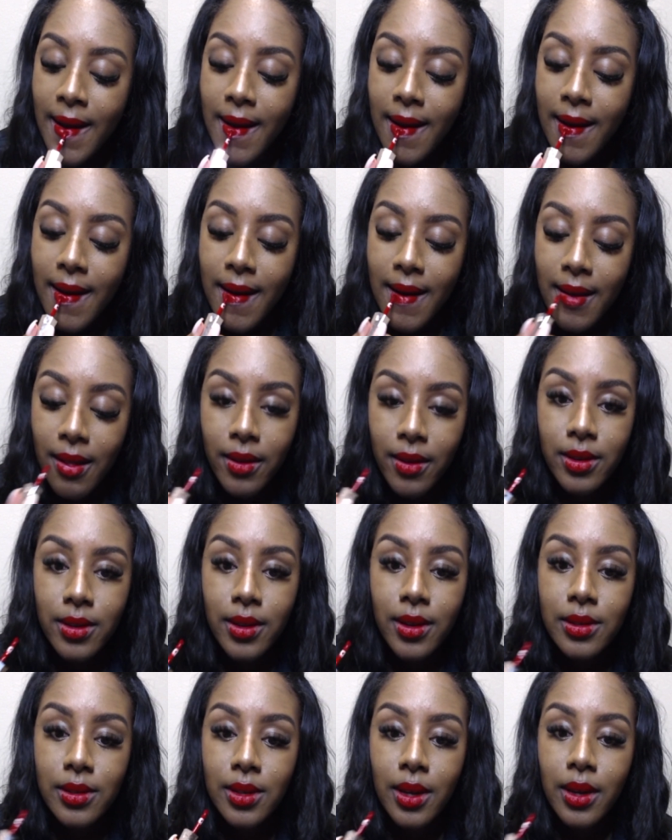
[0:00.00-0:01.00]
a little too
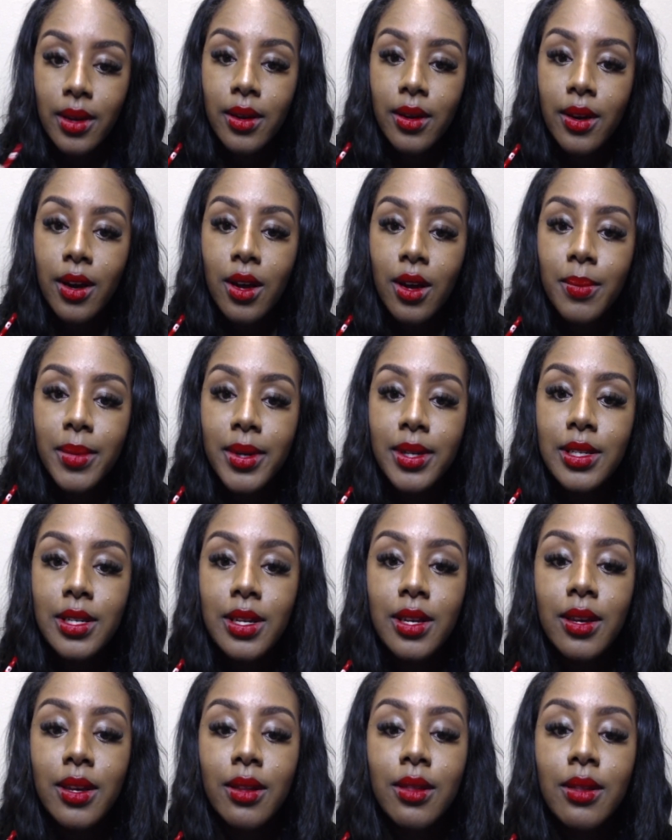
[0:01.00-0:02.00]
excited and got on my
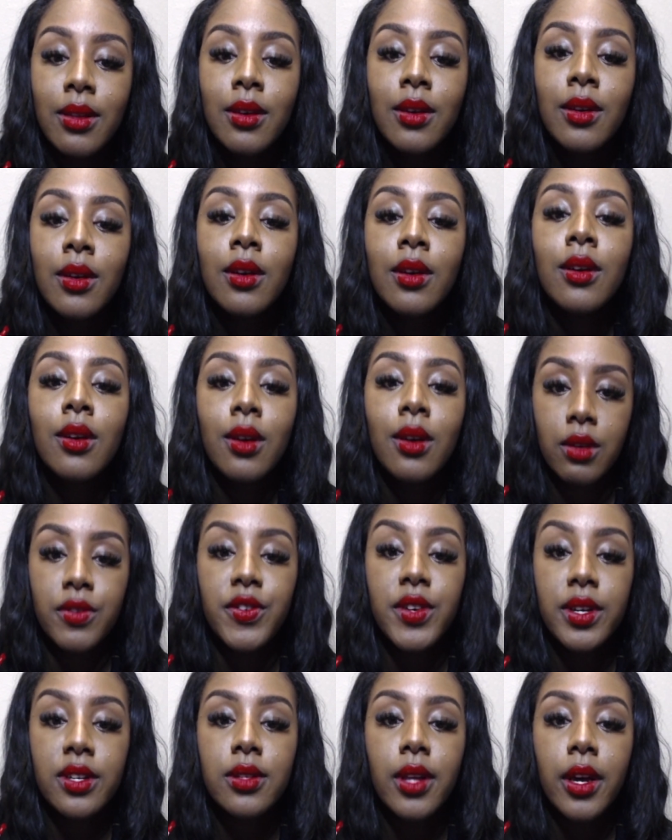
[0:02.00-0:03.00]
teeth. I'll
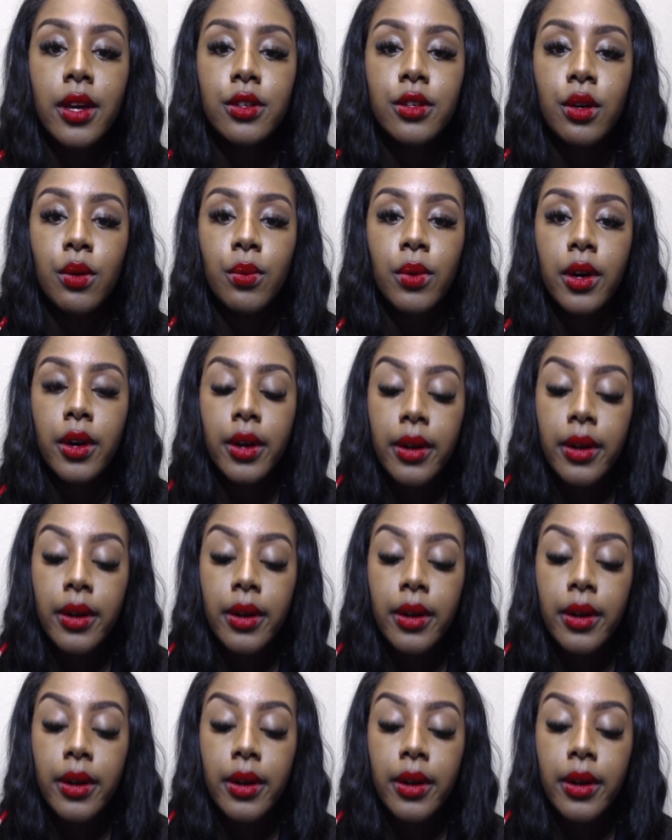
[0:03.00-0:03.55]
fix that. Don't worry.